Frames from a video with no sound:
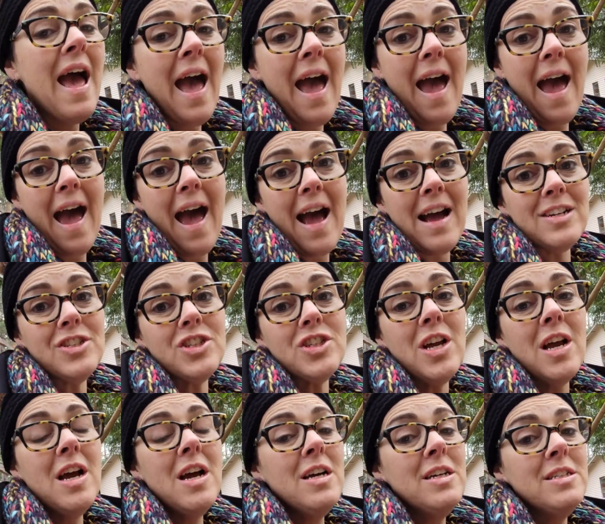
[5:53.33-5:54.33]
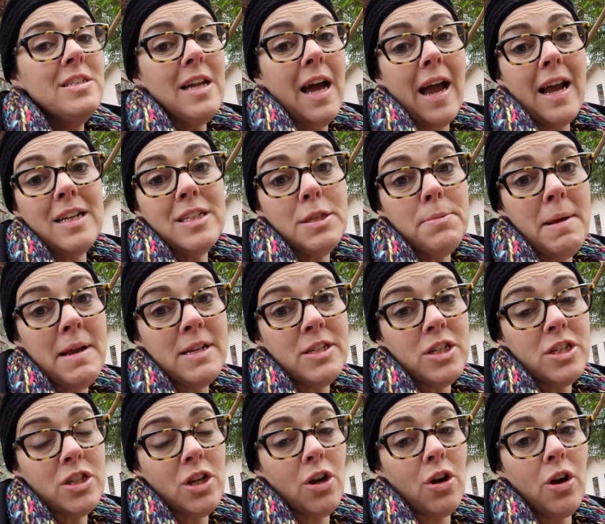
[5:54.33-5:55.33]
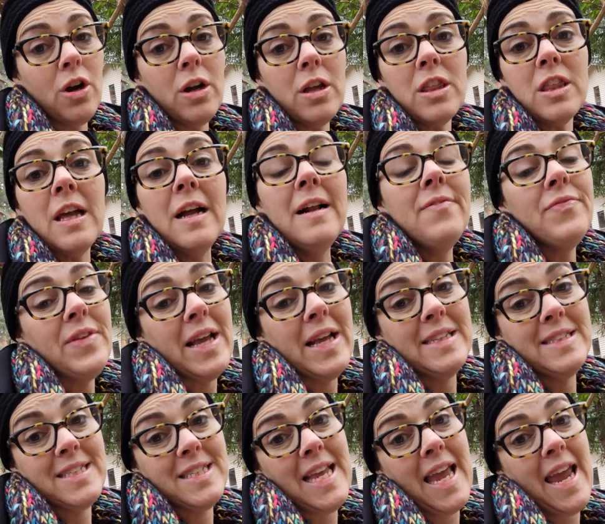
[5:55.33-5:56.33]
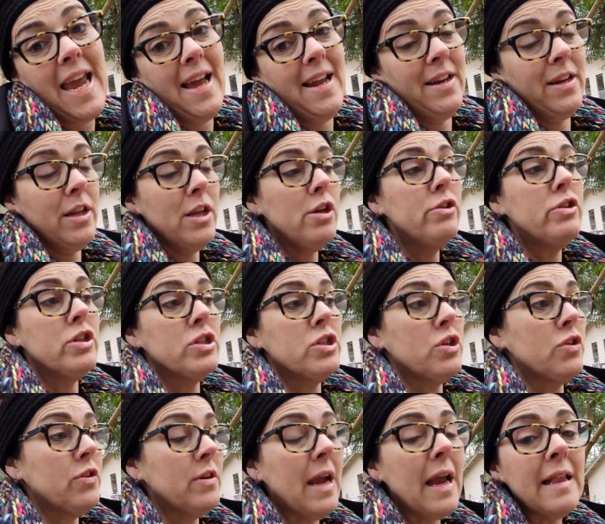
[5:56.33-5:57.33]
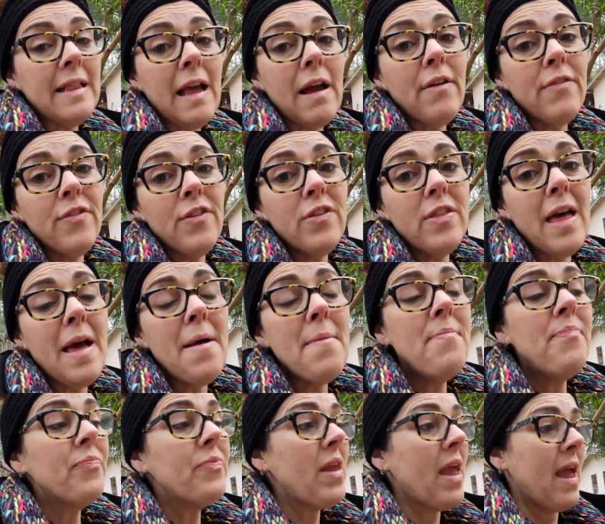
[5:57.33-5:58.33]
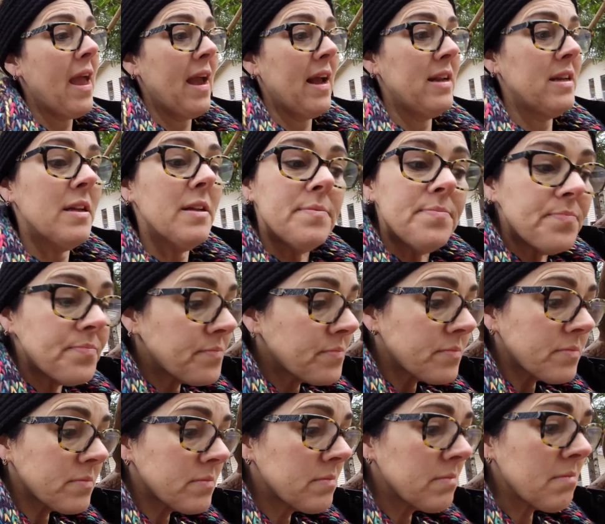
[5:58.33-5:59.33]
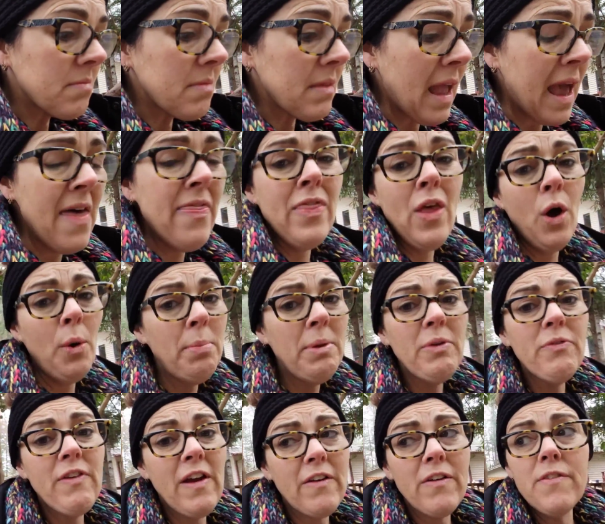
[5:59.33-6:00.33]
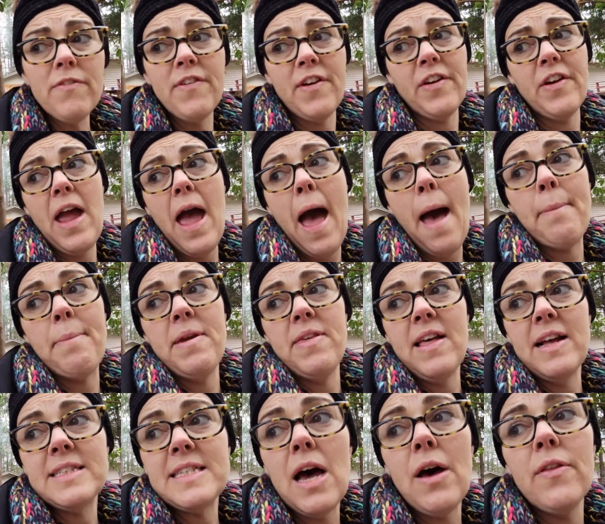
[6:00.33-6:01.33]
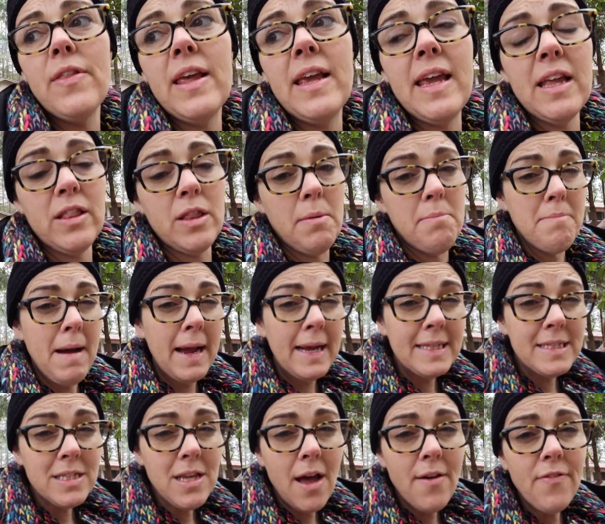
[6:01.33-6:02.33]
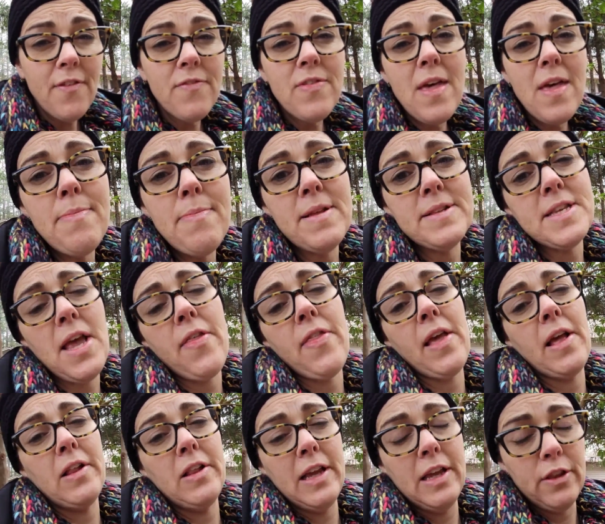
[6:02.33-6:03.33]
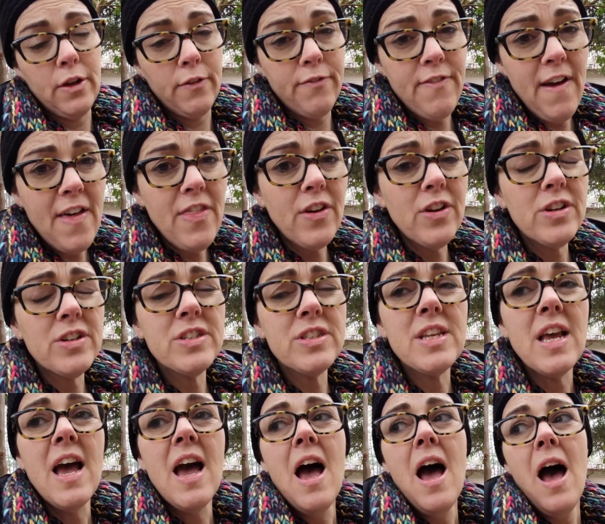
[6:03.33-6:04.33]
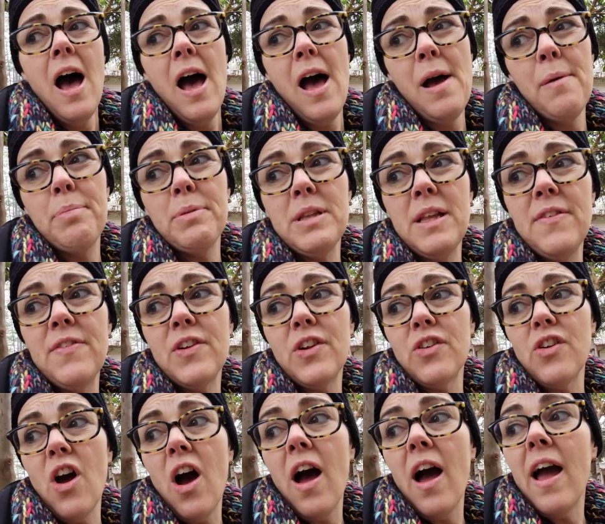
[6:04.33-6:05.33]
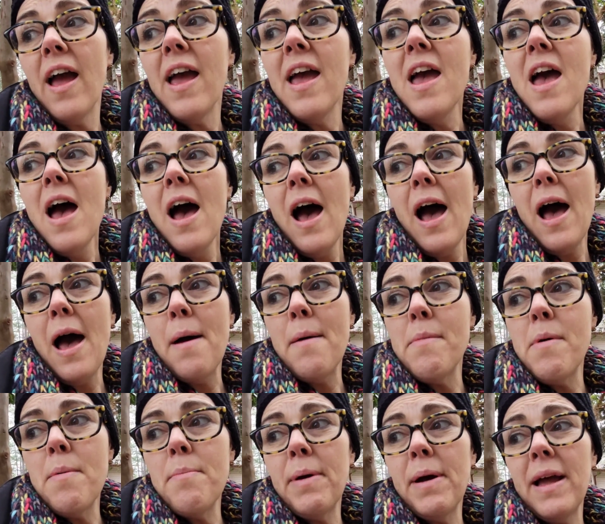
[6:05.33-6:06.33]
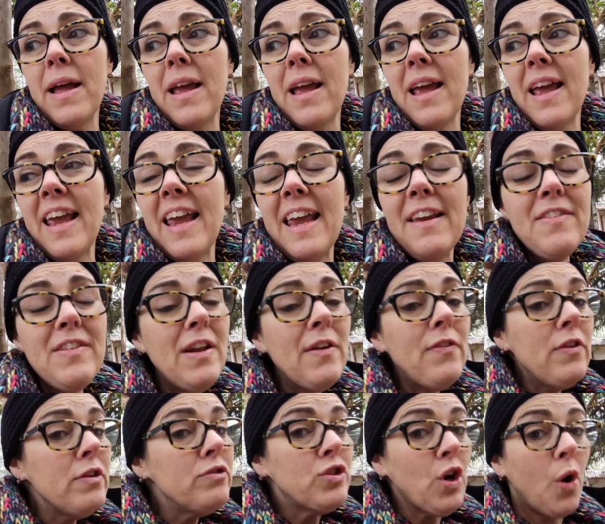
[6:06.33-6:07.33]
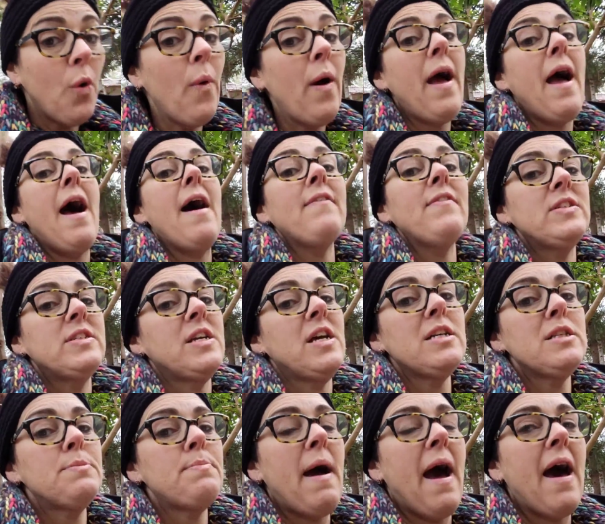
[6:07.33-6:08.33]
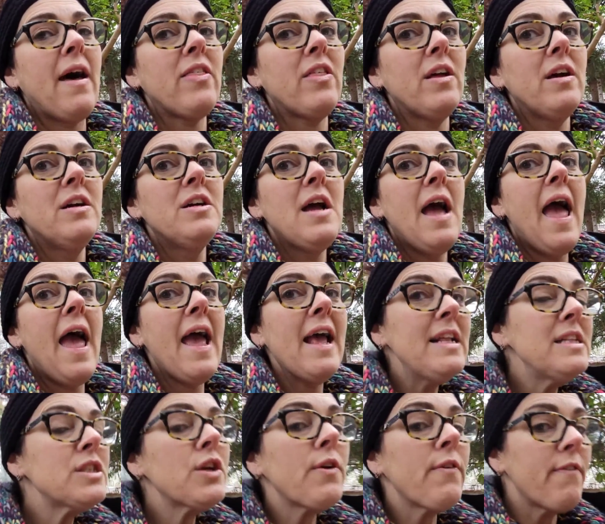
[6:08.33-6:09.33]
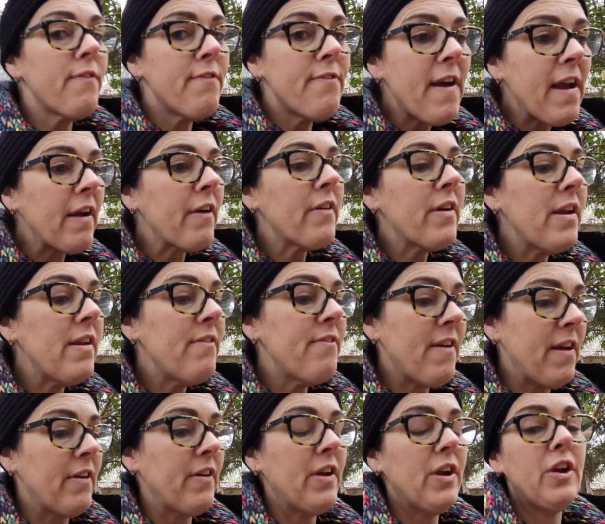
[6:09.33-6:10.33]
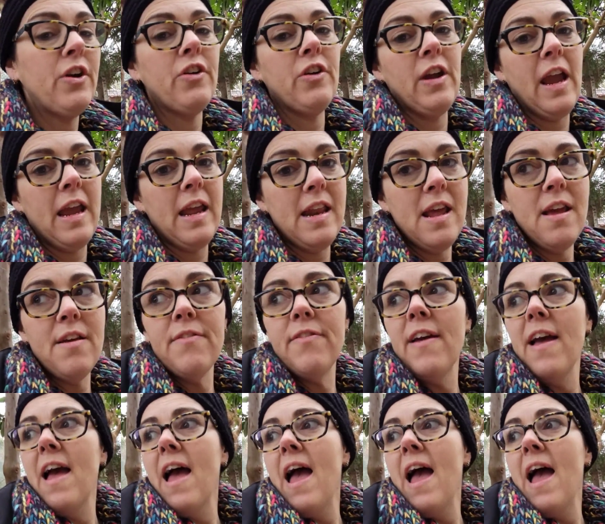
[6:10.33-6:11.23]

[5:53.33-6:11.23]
ash, diatomaceous earth, and sand. You just create that for them, and they'll be very, very happy. That's how they get the mites off of That's how they clean their feathers, believe it or not. But even if you don't have a dust bath, hens are very, very creative,